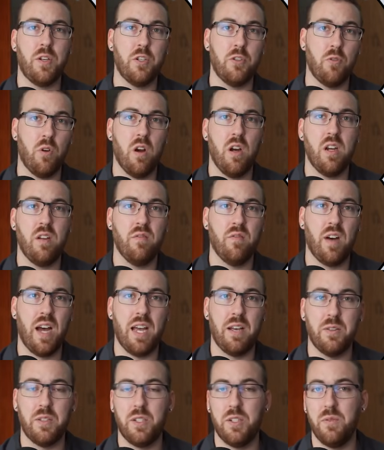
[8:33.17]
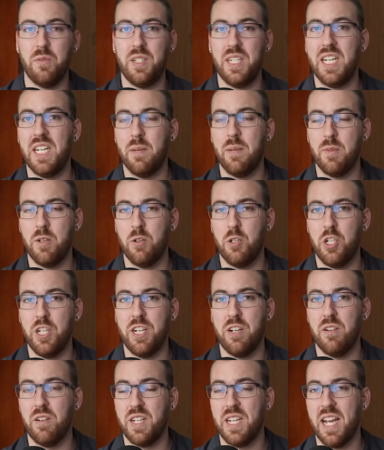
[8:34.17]
drawing files to
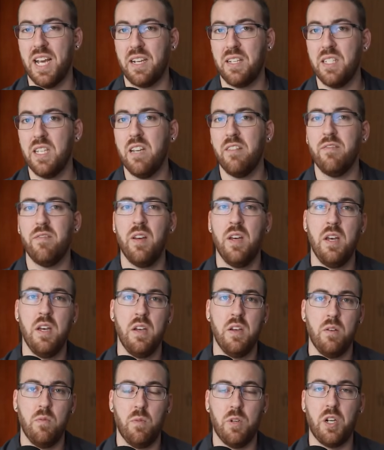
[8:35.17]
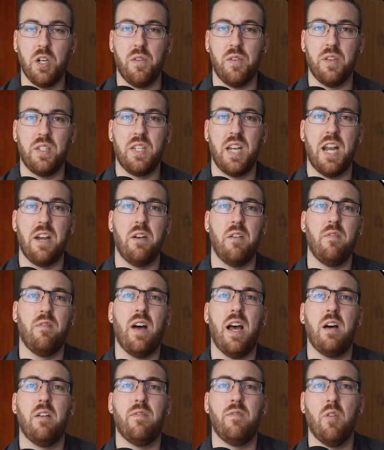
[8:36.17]
DWG or DXF, which are the standard
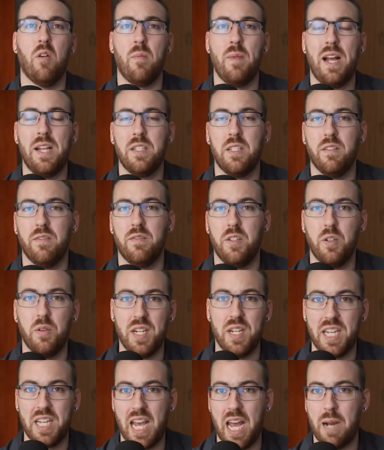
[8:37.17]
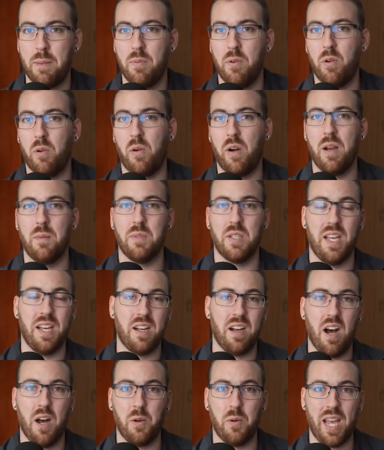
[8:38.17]
file formats of 2D CAD programs like
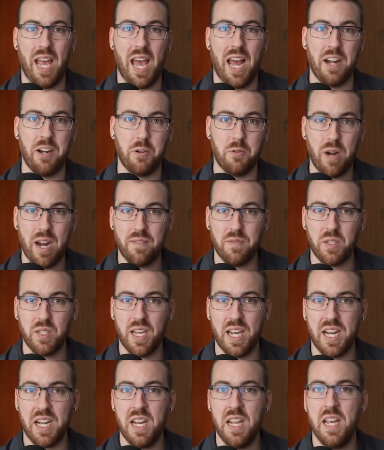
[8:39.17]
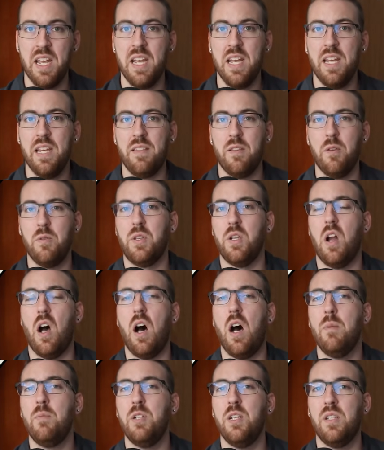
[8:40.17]
AutoCAD and DraftSight, there's an
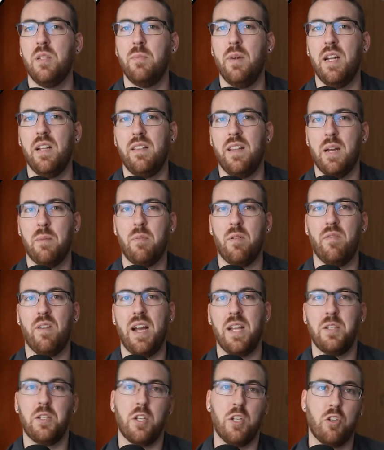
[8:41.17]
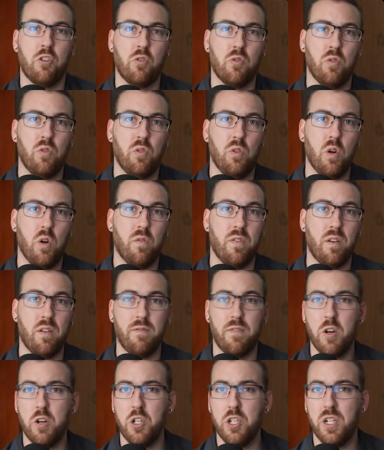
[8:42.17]
options button that provides control over
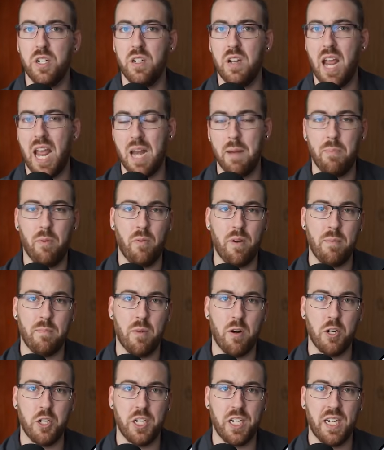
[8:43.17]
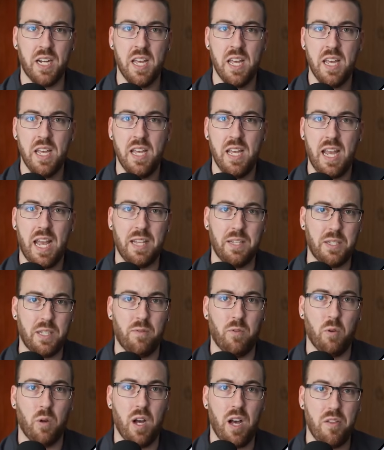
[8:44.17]
version, endpoint merging, and
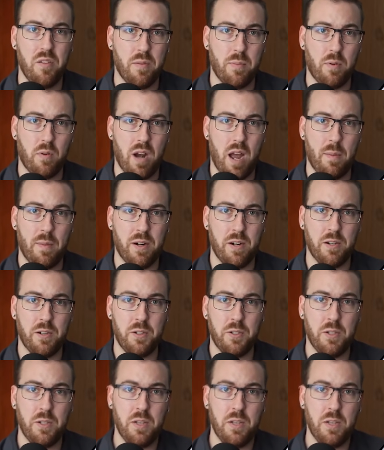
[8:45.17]
several other parameters.